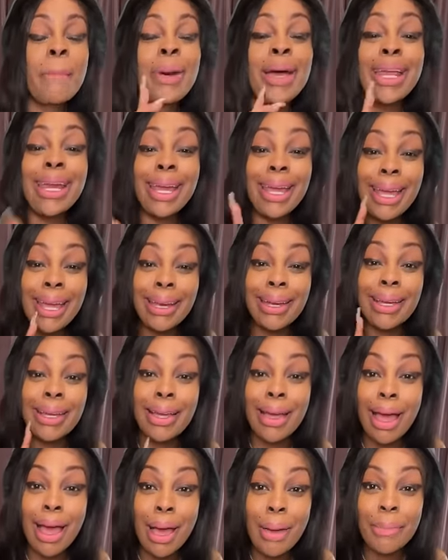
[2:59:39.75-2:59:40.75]
Put it in
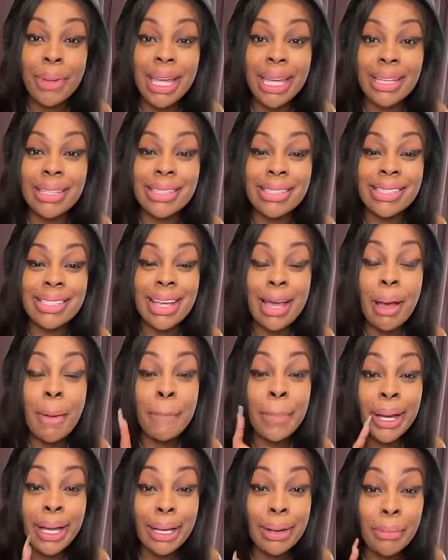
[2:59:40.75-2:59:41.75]
the comments.
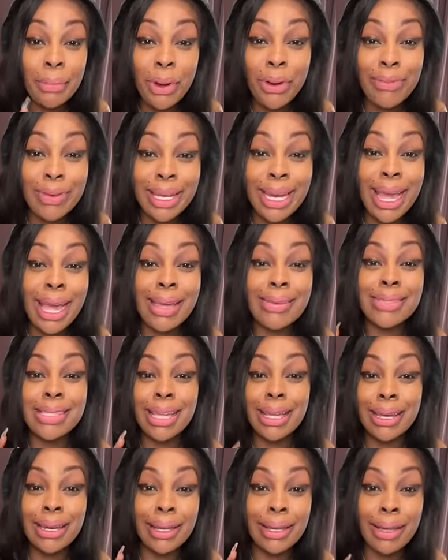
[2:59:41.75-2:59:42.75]
Put the movie
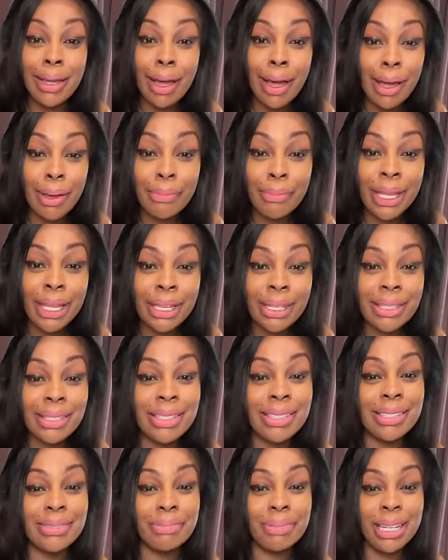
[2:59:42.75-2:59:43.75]
names in the
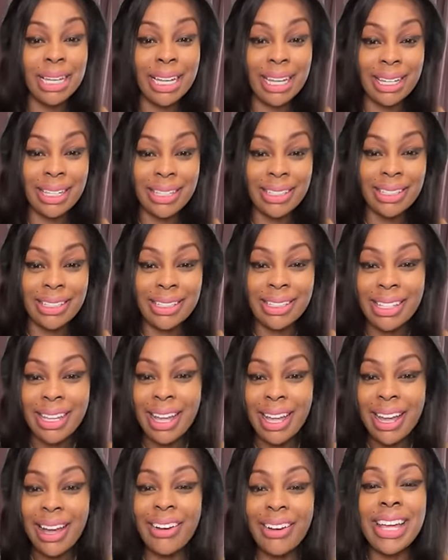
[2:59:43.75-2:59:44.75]
comments, please.
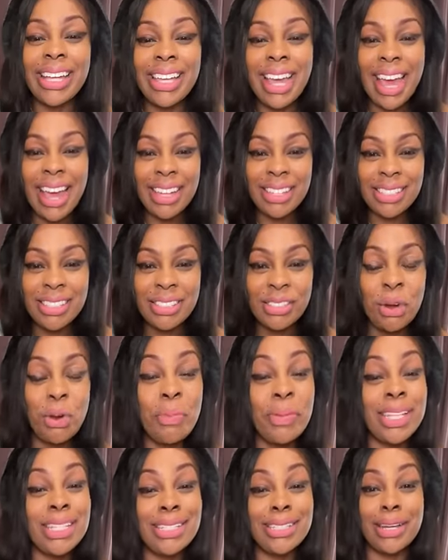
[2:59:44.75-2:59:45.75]
Okay, yes,
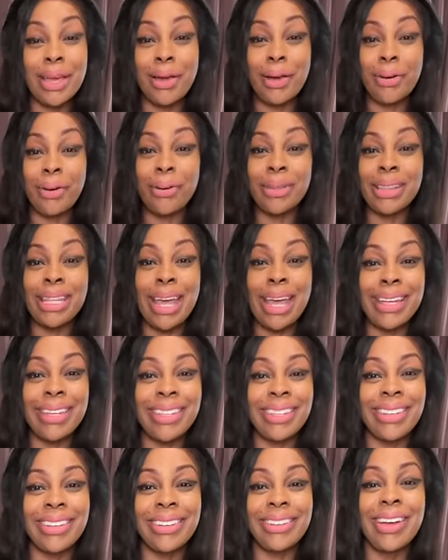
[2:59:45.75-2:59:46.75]
Truman Show.
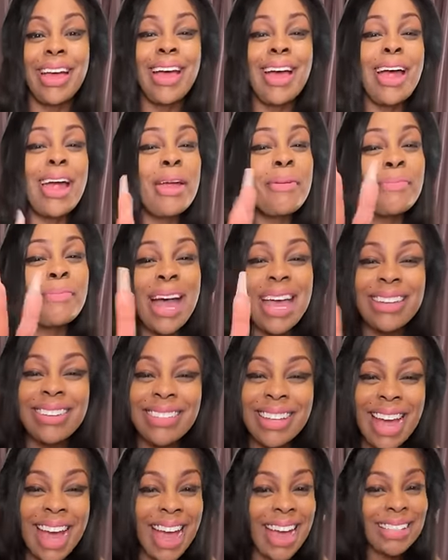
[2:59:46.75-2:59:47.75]
Thank you. All right, bye,
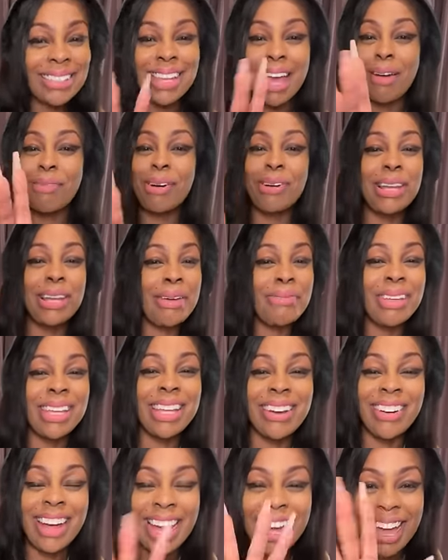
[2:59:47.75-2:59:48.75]
you guys. Y'all won't let me
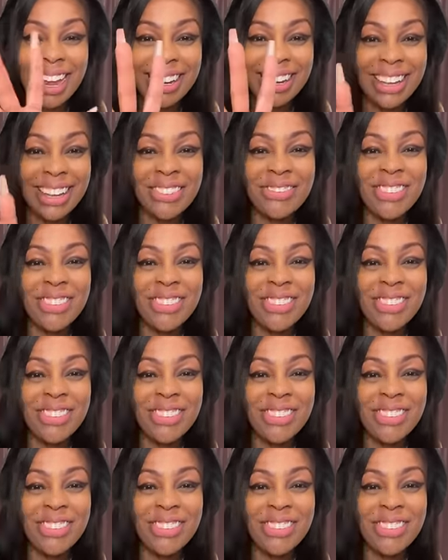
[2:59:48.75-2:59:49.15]
go. I gotta go.